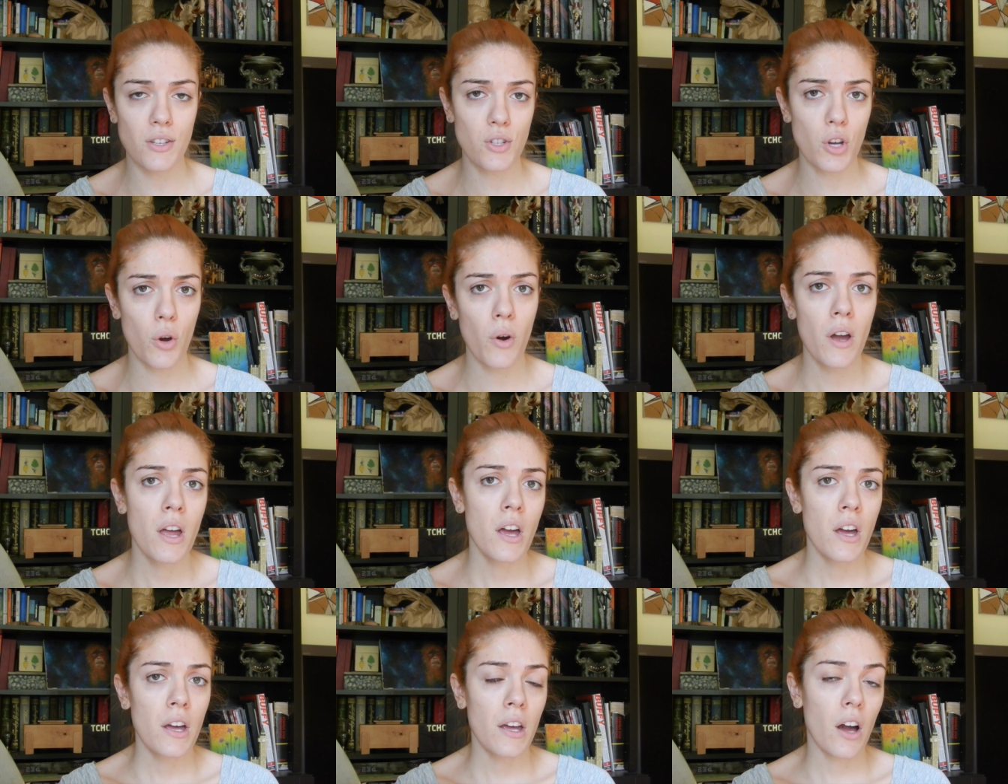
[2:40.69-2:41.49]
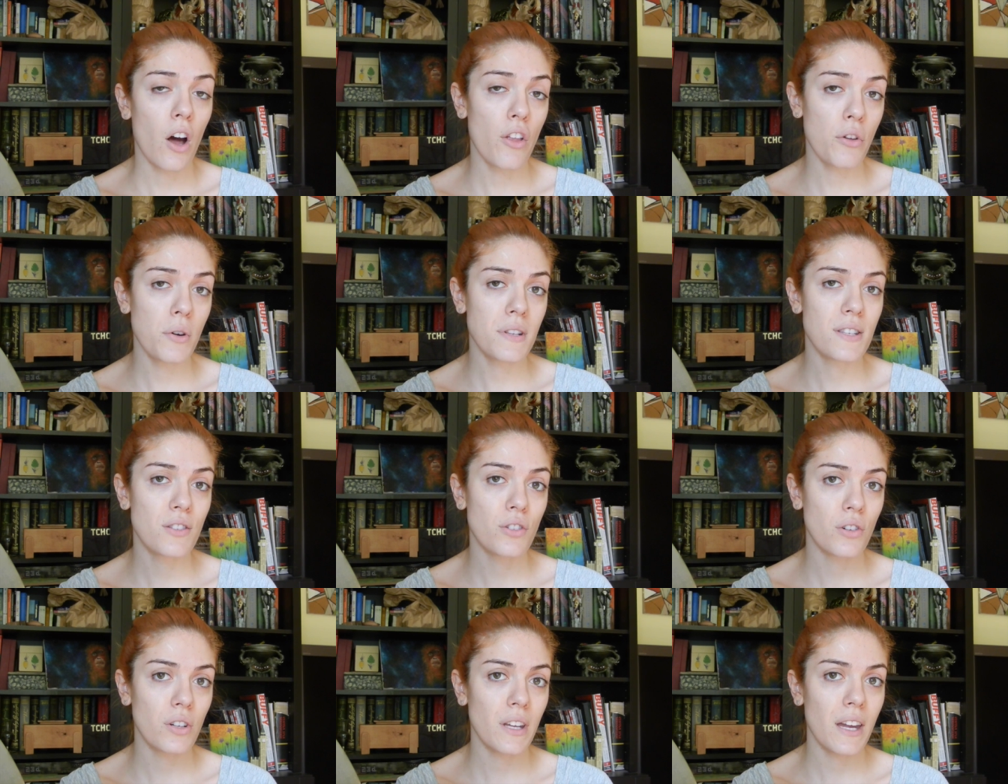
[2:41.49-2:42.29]
So although it's
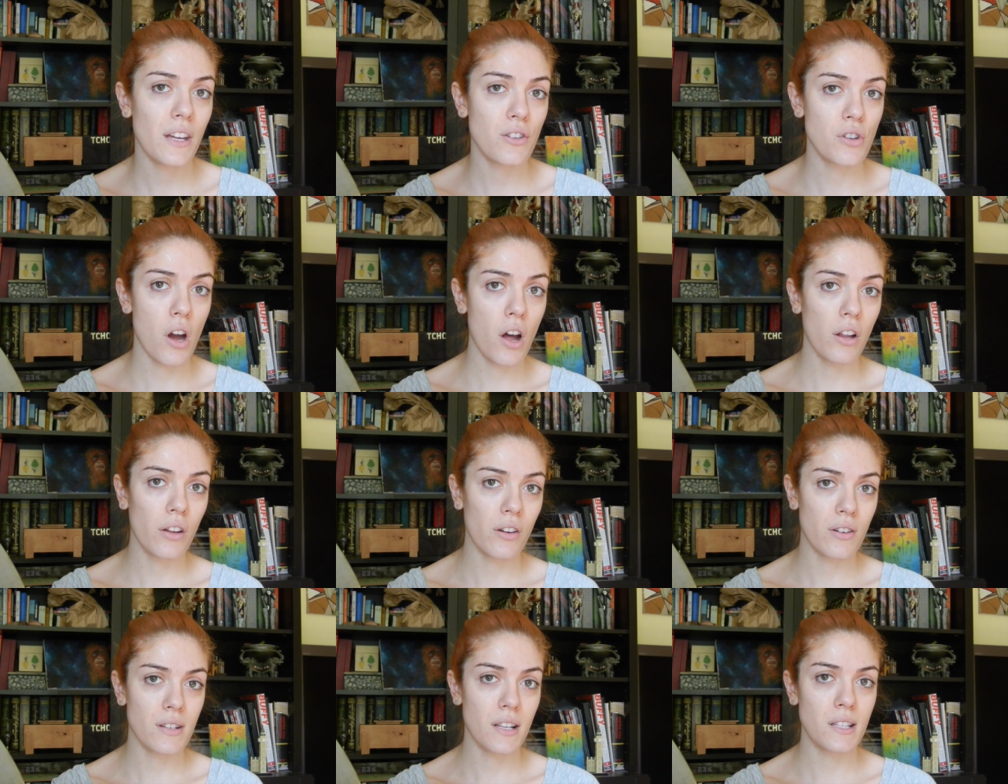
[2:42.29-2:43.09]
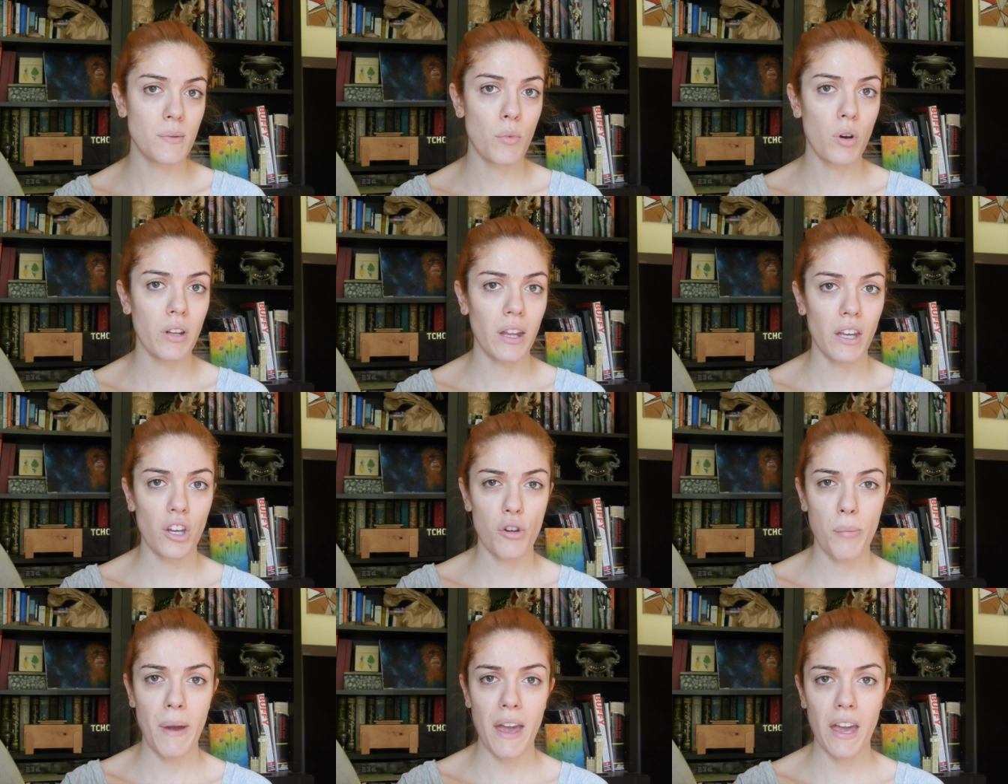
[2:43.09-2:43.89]
$38, it's more like
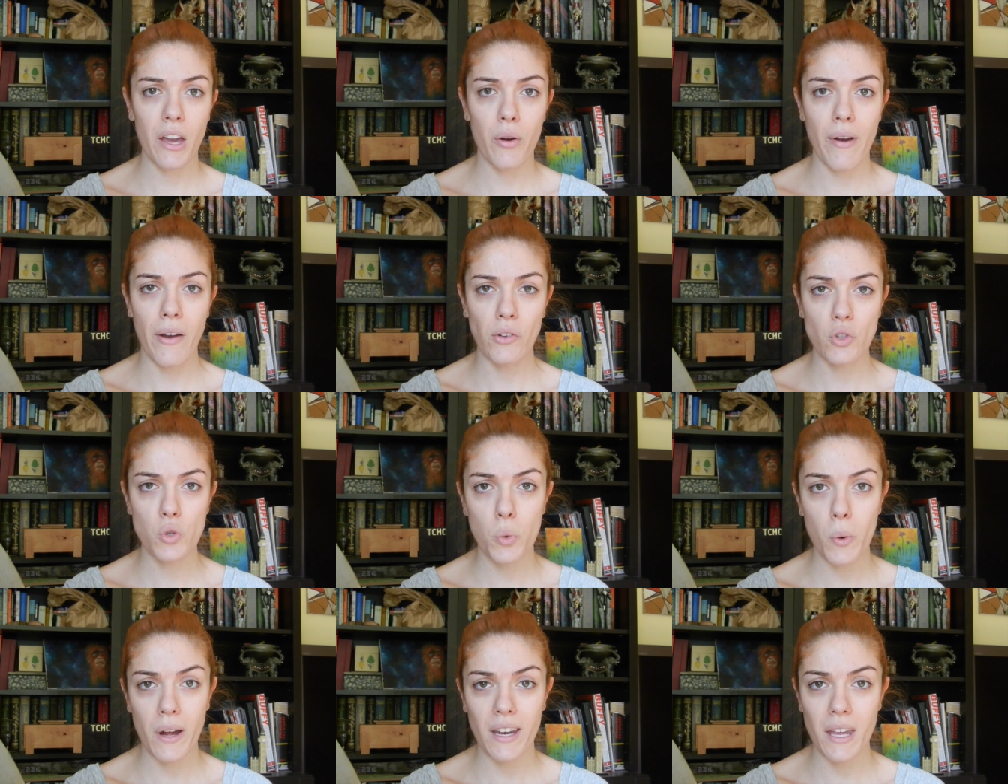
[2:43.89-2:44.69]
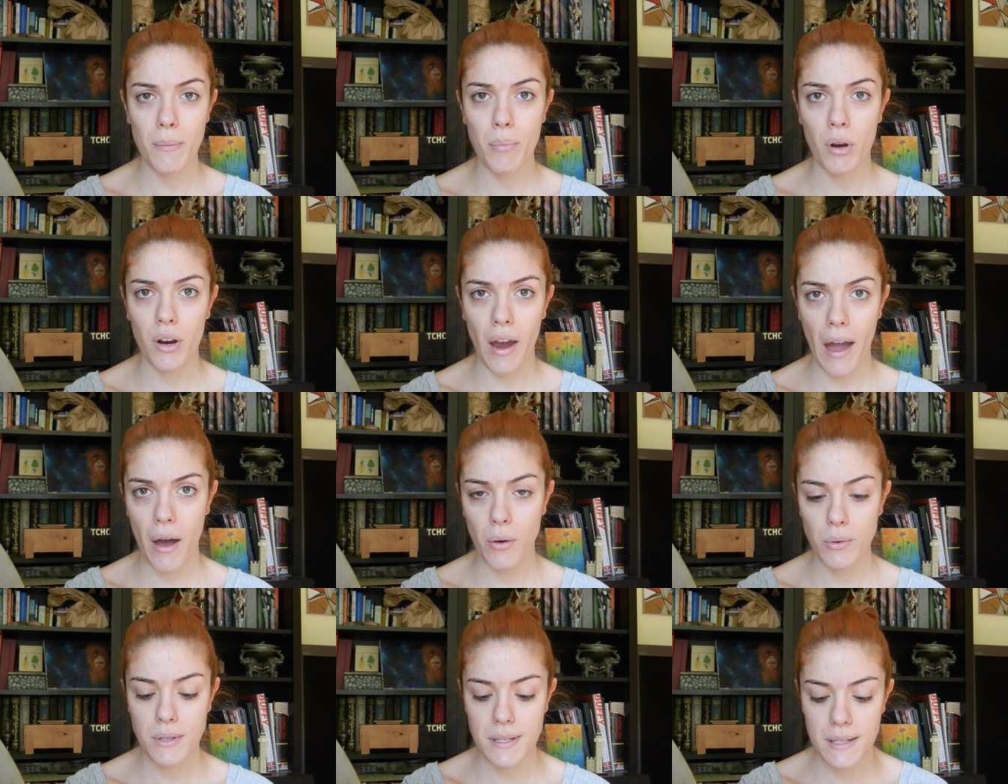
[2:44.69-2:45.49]
you're paying around $20 per
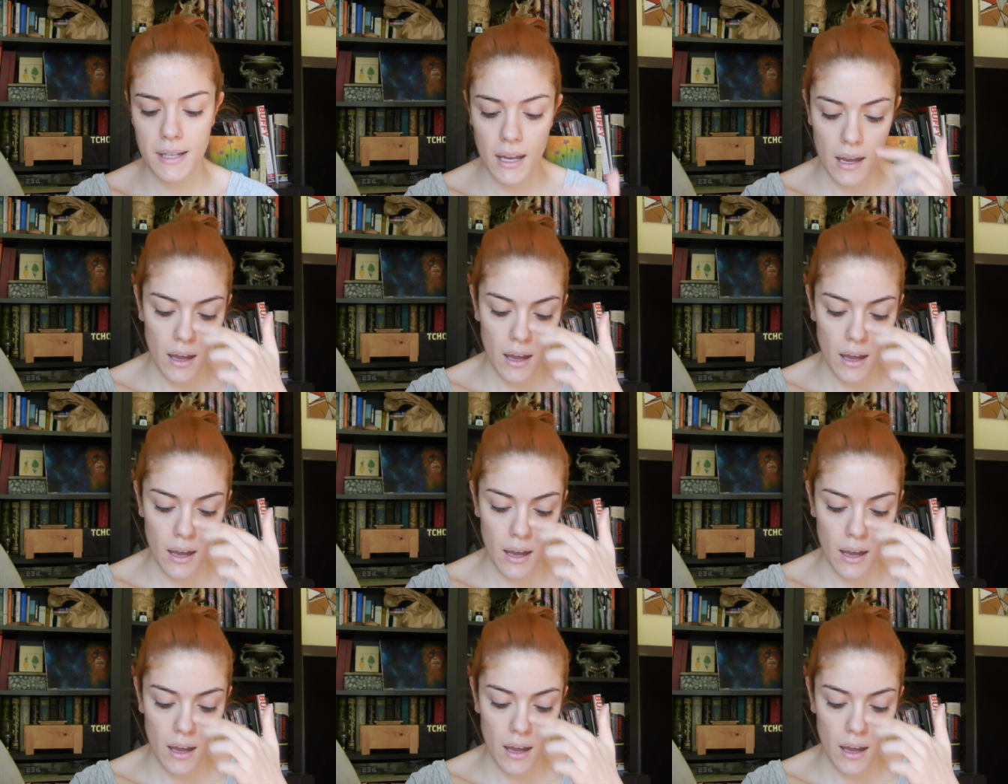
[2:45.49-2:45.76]
ounce.